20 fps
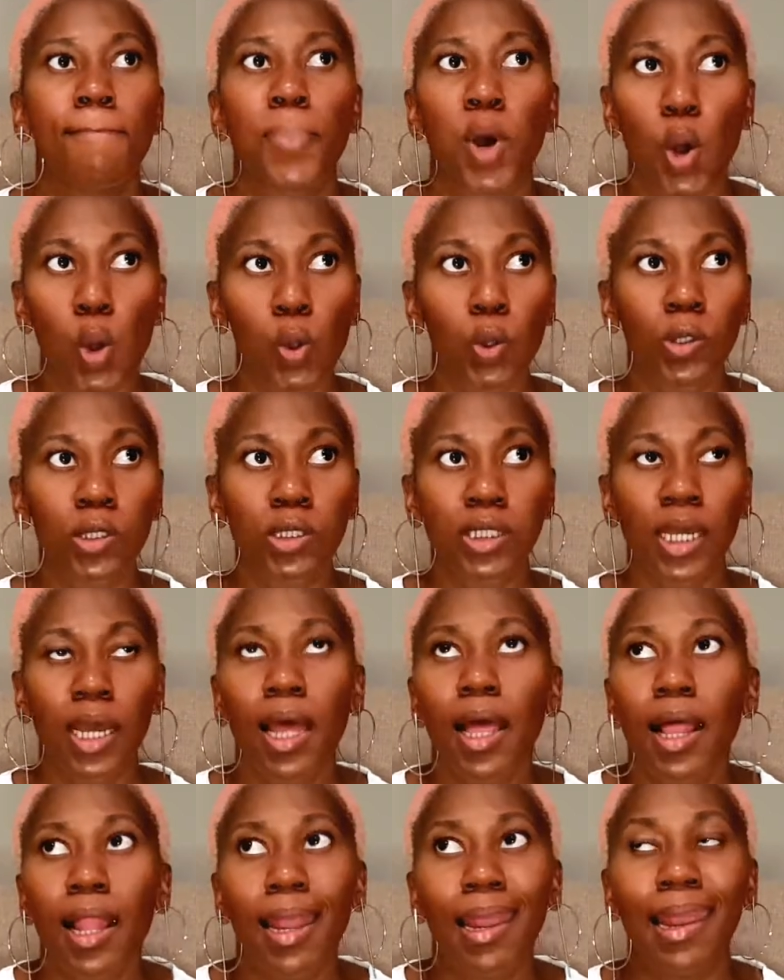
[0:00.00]
bold,
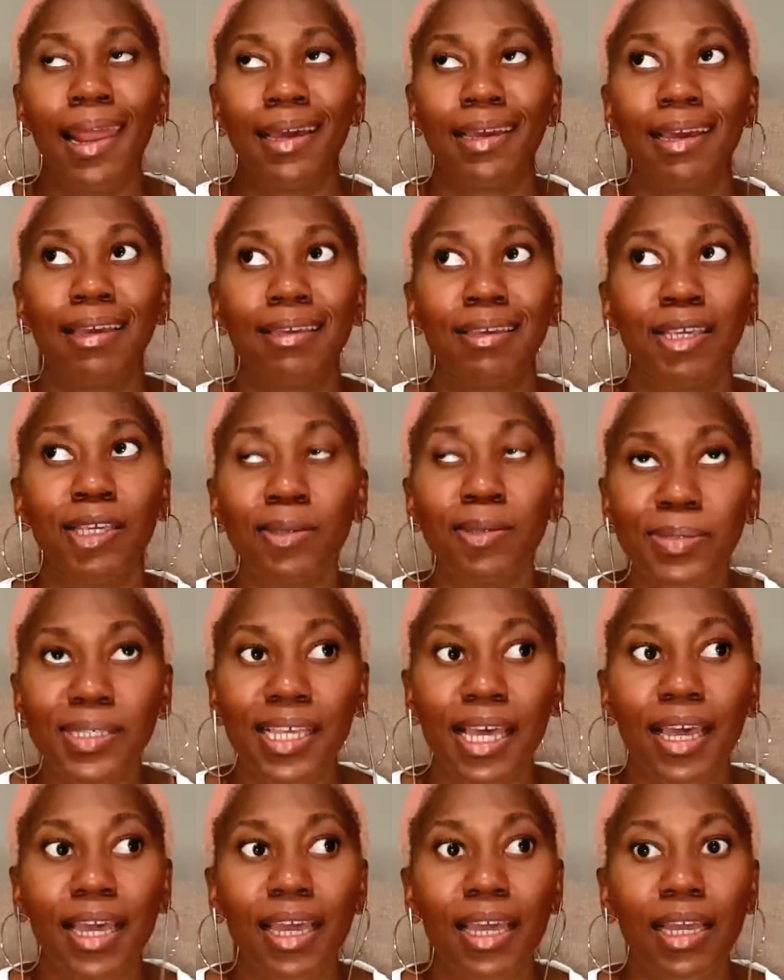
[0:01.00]
like I keep
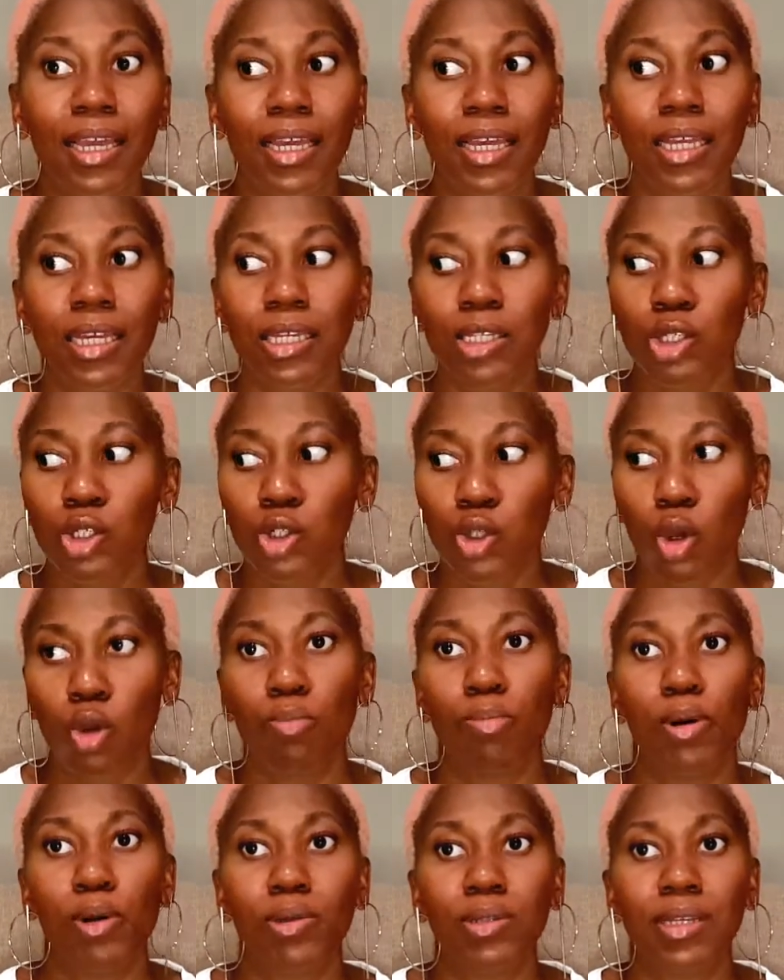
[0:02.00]
saying, so
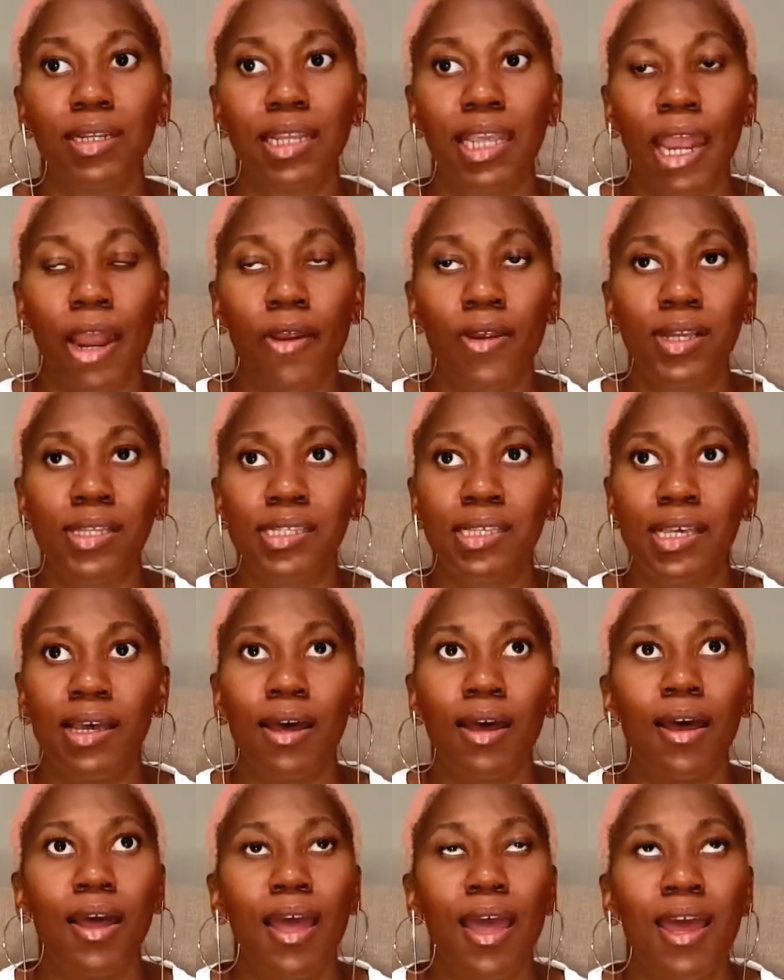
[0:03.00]
bold in
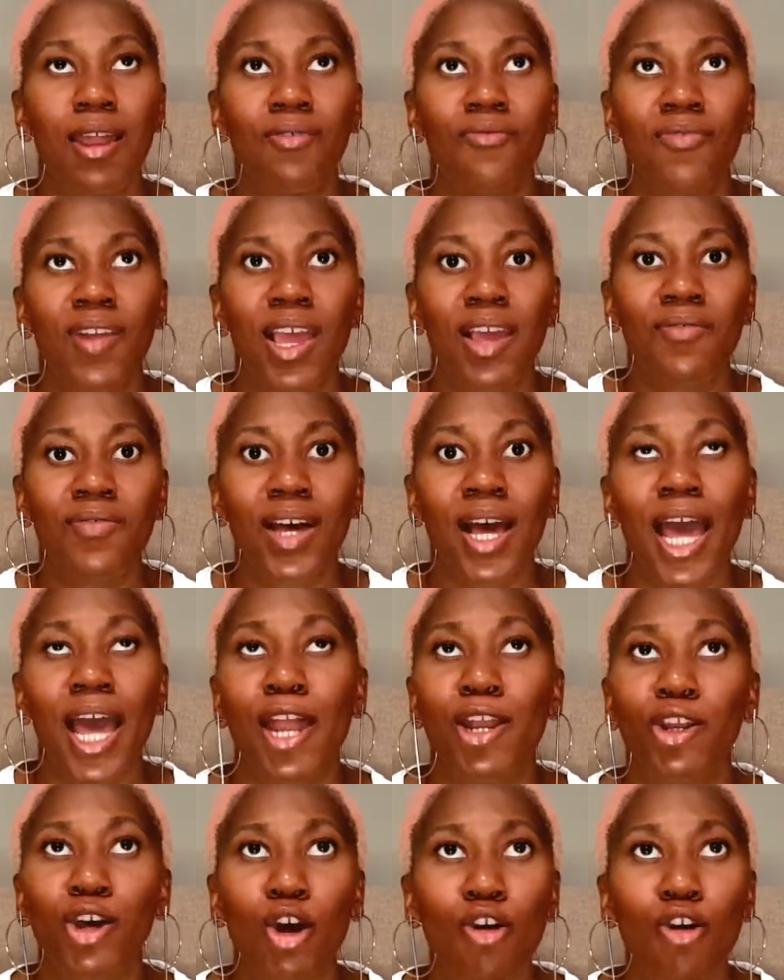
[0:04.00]
character and flavor and